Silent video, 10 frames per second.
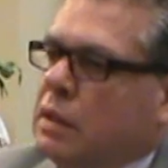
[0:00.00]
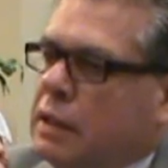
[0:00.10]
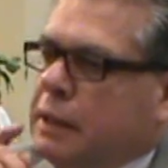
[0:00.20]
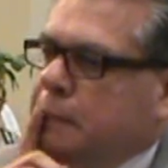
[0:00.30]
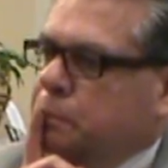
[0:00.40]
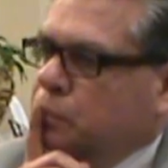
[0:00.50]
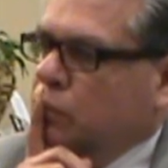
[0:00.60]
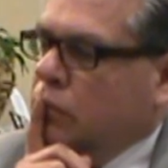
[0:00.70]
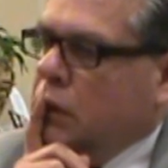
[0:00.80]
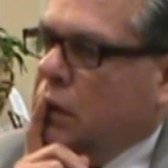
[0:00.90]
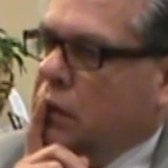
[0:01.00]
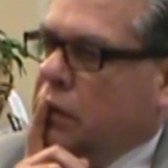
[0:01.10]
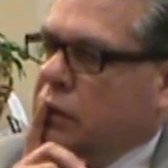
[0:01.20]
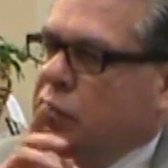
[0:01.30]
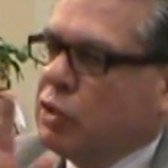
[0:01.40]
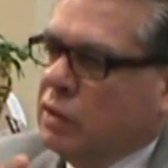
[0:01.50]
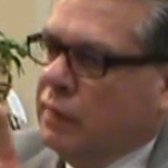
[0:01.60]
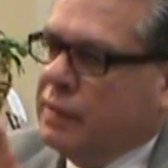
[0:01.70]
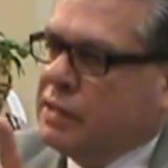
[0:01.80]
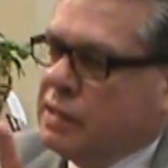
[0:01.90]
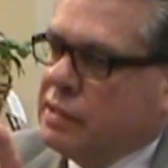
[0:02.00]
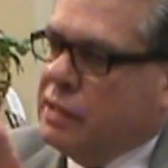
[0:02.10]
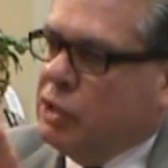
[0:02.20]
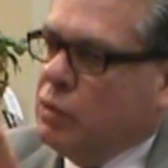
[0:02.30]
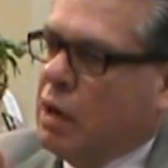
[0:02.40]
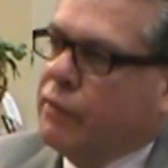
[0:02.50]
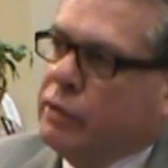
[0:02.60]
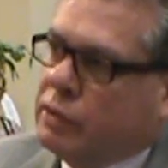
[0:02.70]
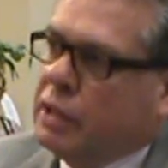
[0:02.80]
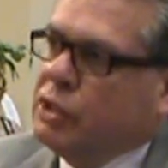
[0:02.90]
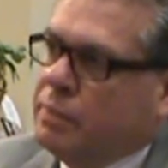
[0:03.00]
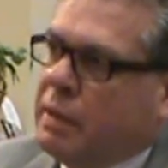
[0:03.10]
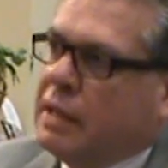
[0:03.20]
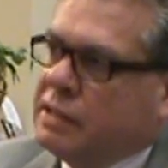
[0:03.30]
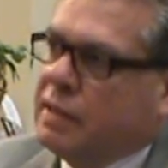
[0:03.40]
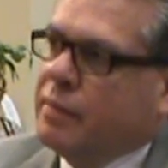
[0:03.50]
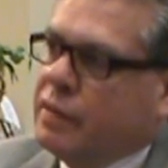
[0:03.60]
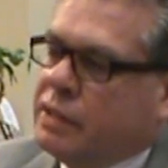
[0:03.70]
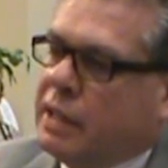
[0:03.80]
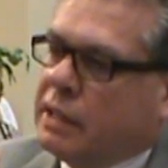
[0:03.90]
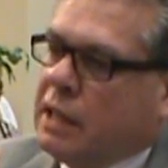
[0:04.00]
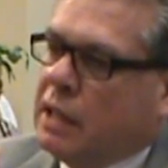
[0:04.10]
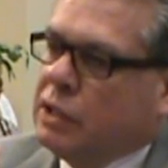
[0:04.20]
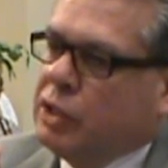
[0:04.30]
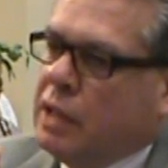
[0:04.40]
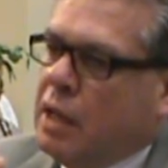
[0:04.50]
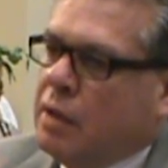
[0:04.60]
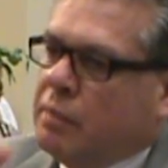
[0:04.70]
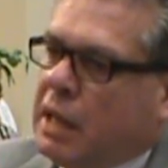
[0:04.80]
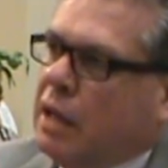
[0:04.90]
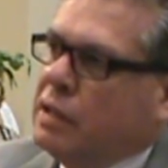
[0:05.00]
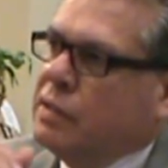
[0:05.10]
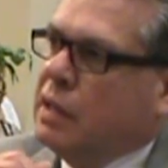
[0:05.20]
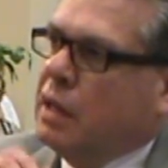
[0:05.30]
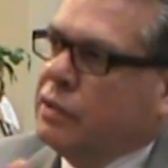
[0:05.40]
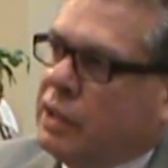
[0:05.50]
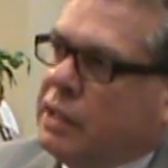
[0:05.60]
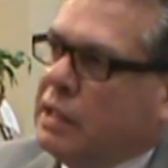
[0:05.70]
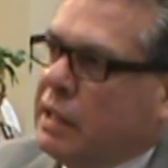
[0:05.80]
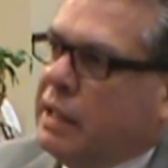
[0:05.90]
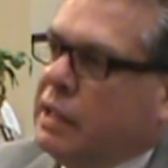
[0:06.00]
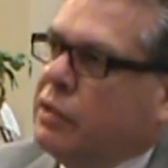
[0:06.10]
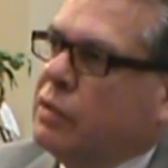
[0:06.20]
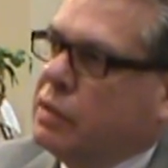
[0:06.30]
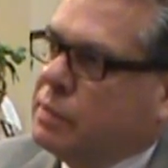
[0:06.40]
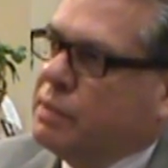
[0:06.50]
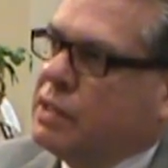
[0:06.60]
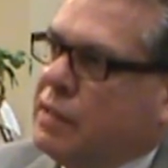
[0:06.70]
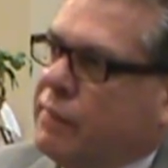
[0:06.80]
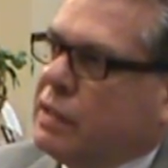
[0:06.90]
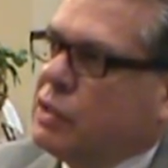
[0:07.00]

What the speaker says: the services that you offer, you touched upon some of the technology, but how does that articulate into the specific